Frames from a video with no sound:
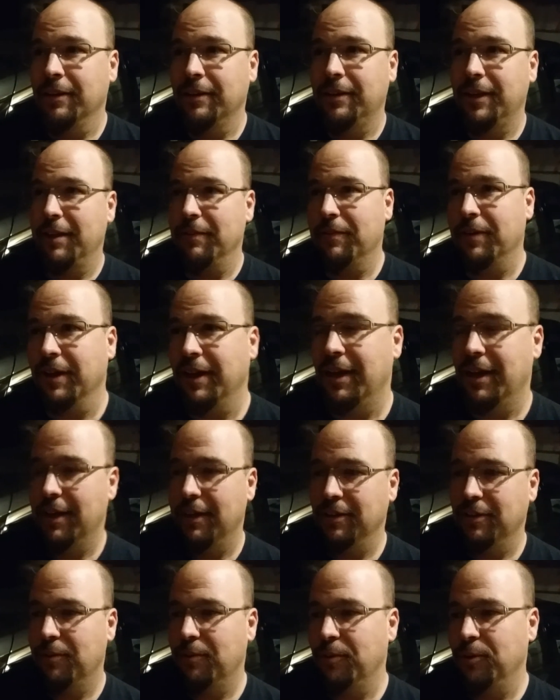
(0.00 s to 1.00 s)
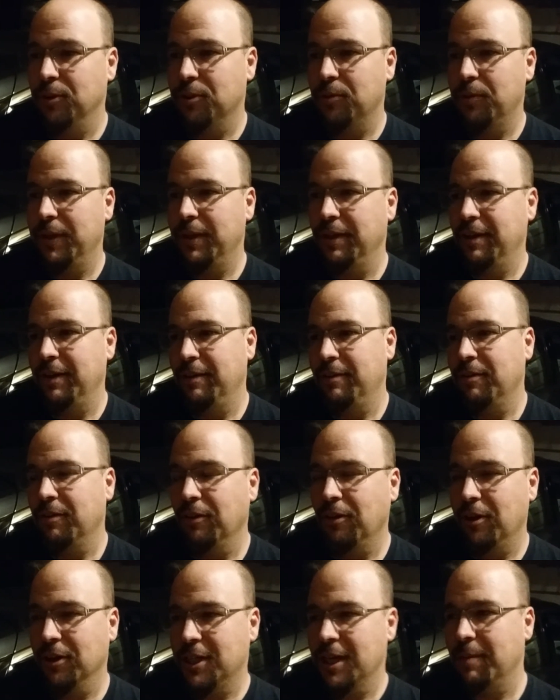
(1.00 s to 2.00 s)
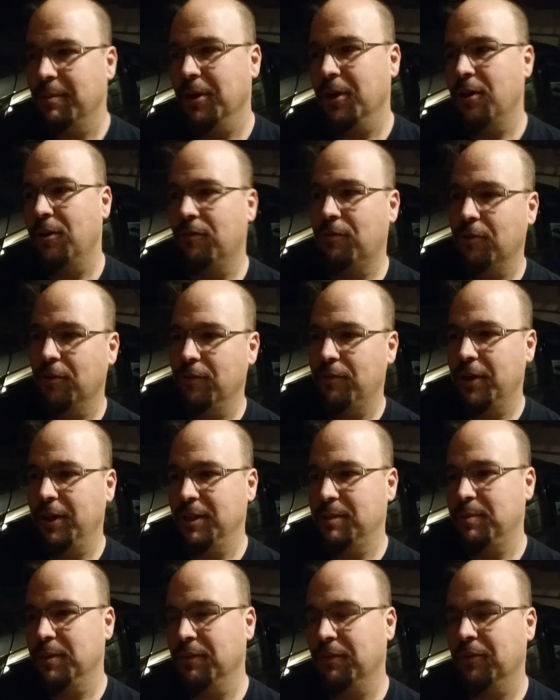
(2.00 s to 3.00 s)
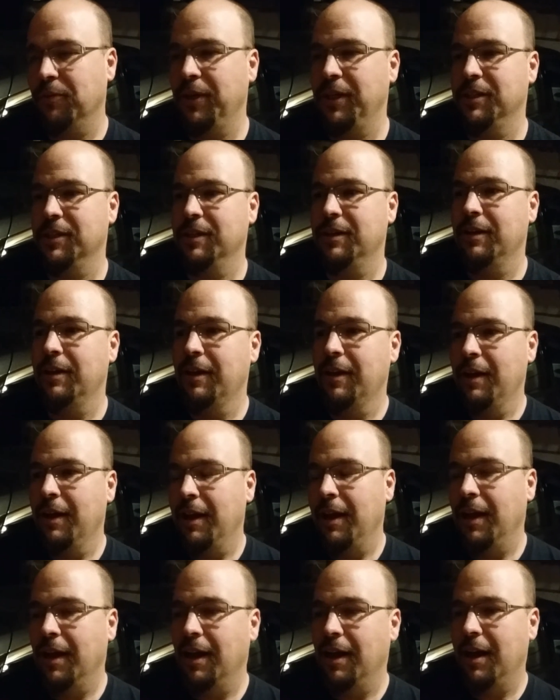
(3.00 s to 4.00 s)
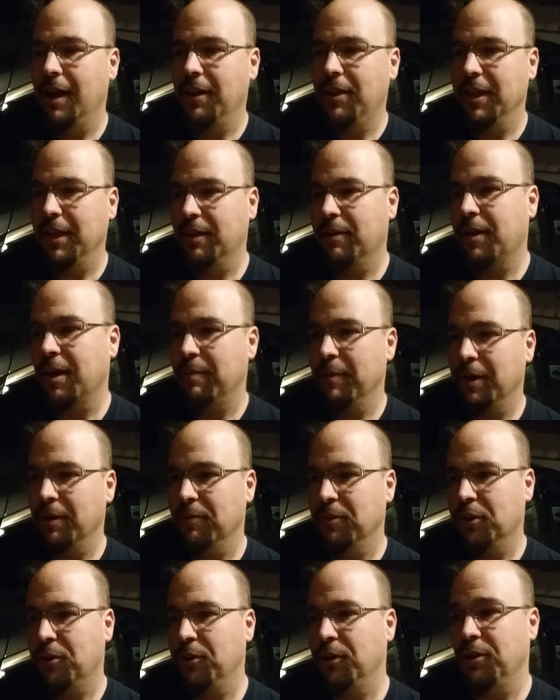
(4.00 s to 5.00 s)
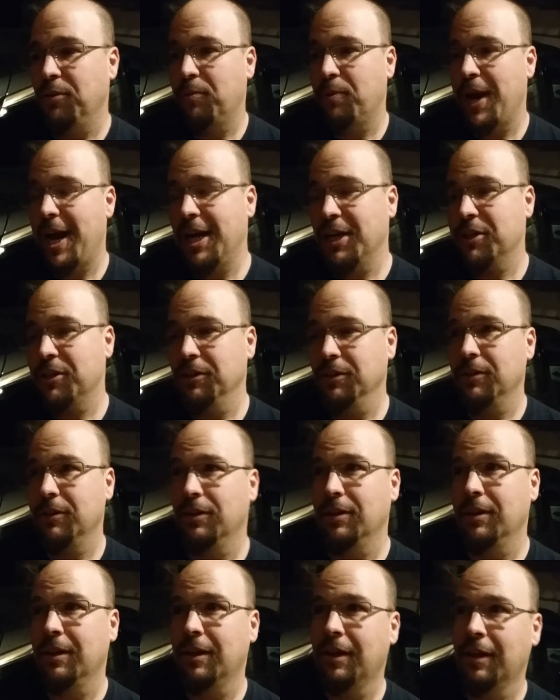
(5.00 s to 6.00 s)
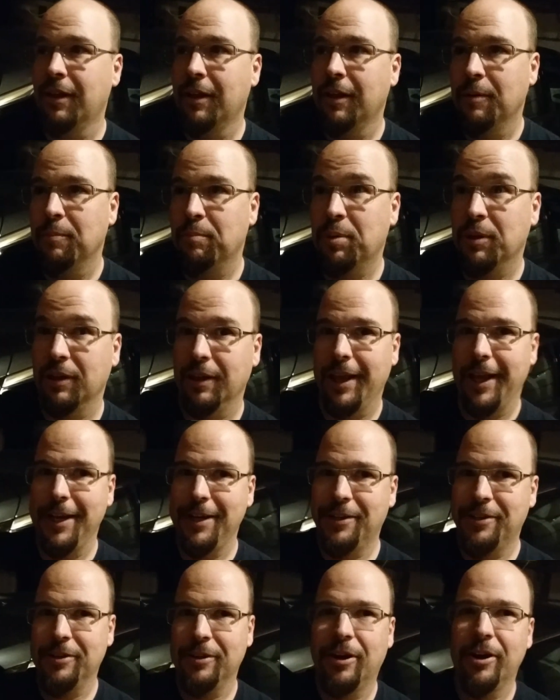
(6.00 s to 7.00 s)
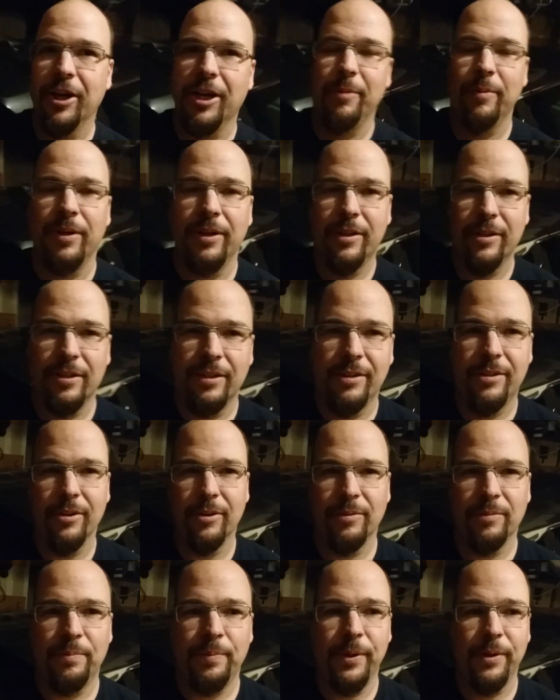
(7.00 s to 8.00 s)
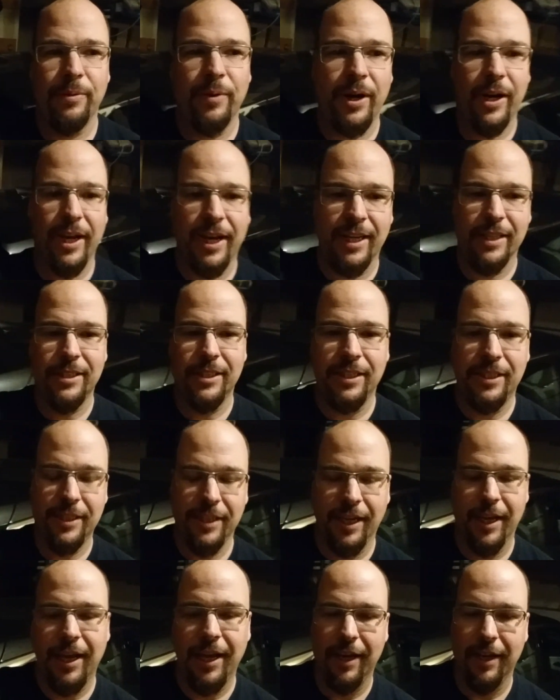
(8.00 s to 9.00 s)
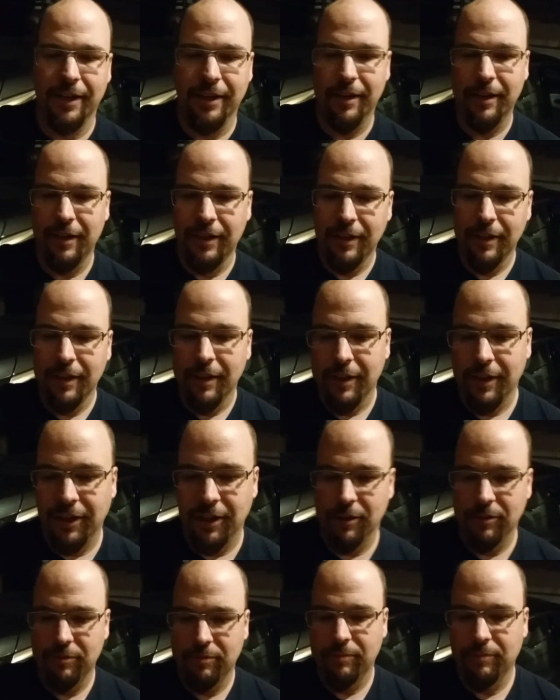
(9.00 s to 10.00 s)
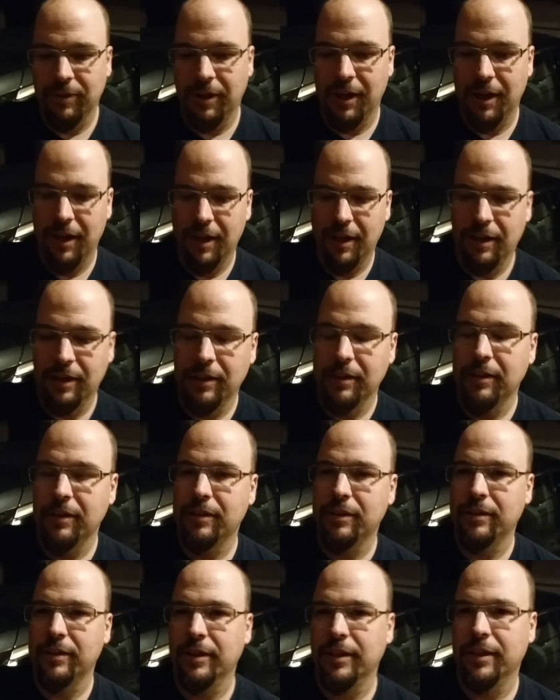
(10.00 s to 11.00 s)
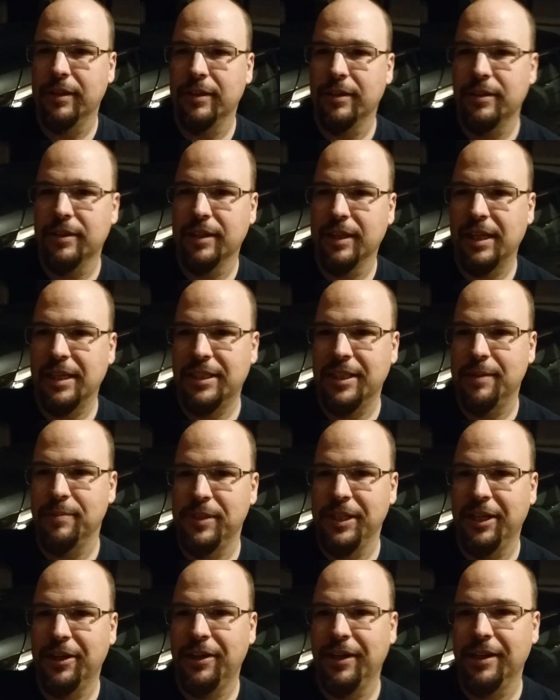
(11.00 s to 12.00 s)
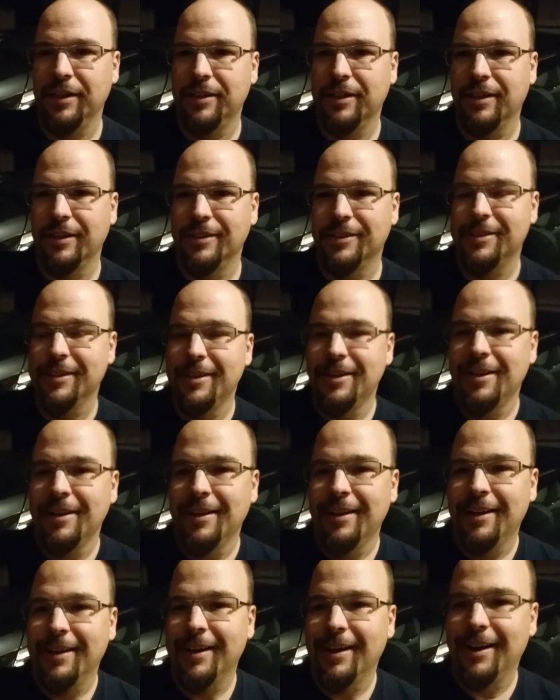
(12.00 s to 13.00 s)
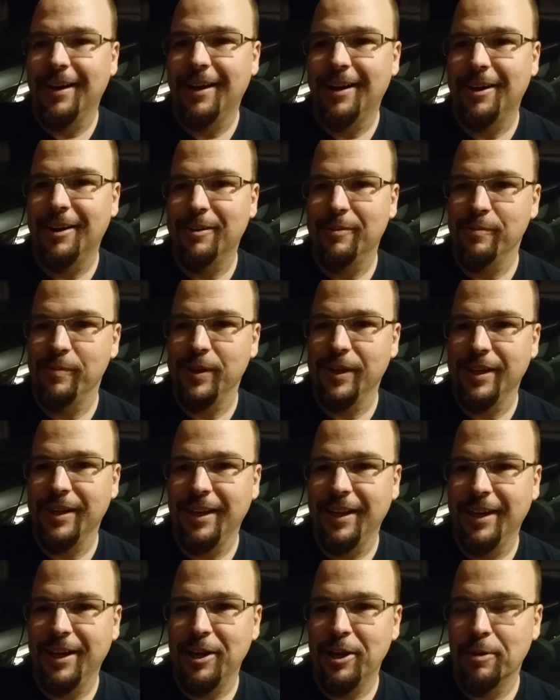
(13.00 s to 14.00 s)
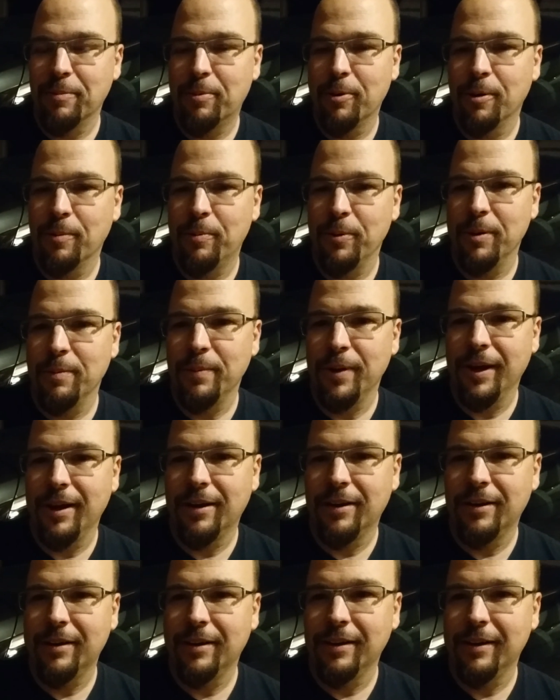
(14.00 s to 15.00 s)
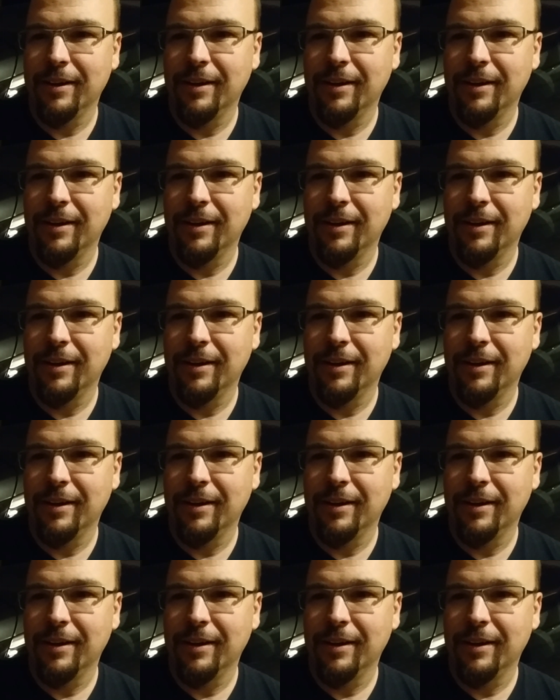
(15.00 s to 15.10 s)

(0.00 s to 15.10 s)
The rules were written a long time ago for a very specific reason. I think coming up with a good, rational, polite argument. Don't be writing SCCA, and a lot of times the internet does in an inappropriate manner.